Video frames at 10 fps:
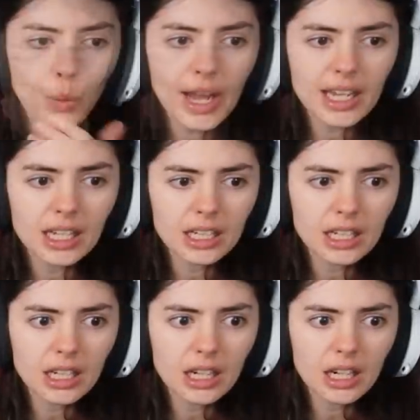Wait.
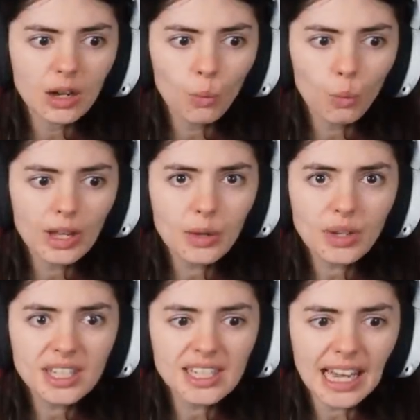He
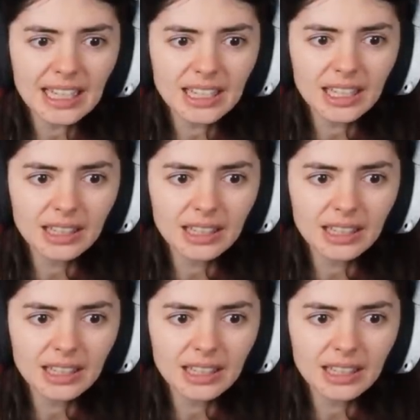was standing?